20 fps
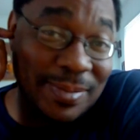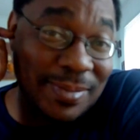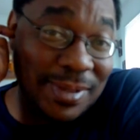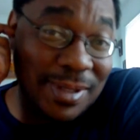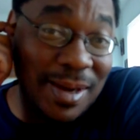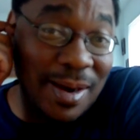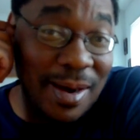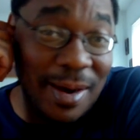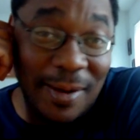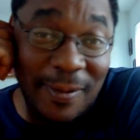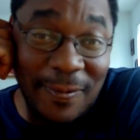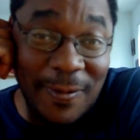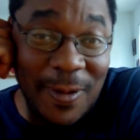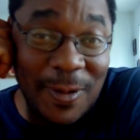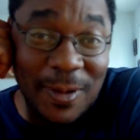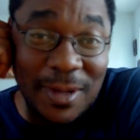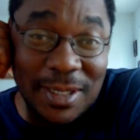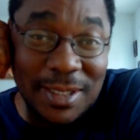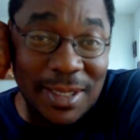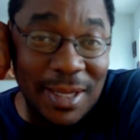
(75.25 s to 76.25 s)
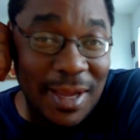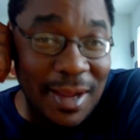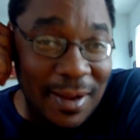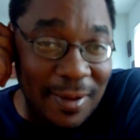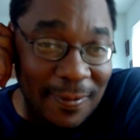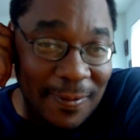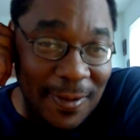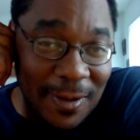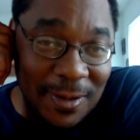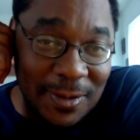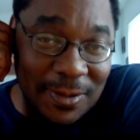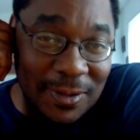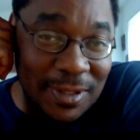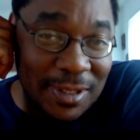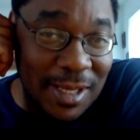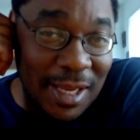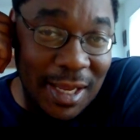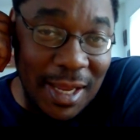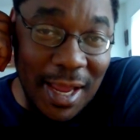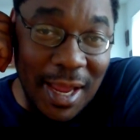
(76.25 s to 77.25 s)
I'm sorry, Phocus
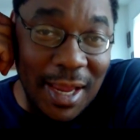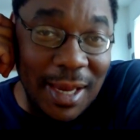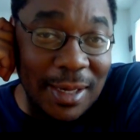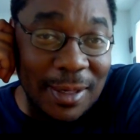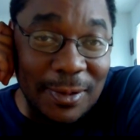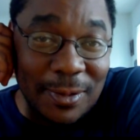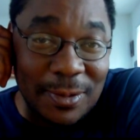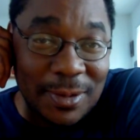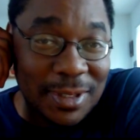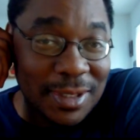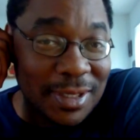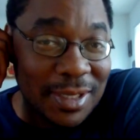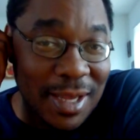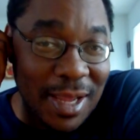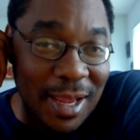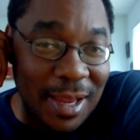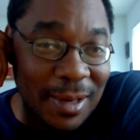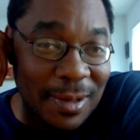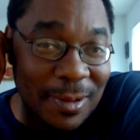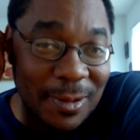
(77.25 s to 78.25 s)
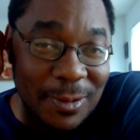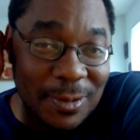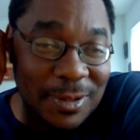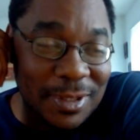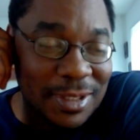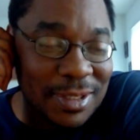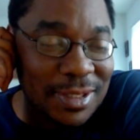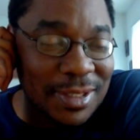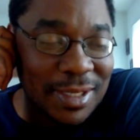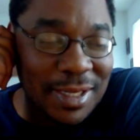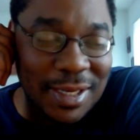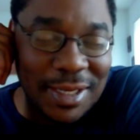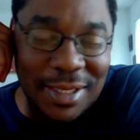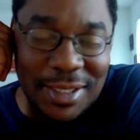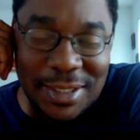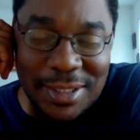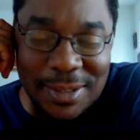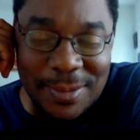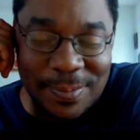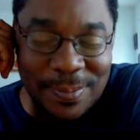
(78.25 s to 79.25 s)
was like, I ain't losing. And
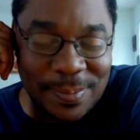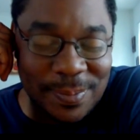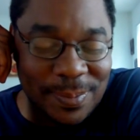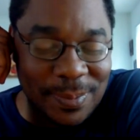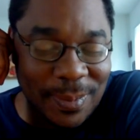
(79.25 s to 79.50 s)
then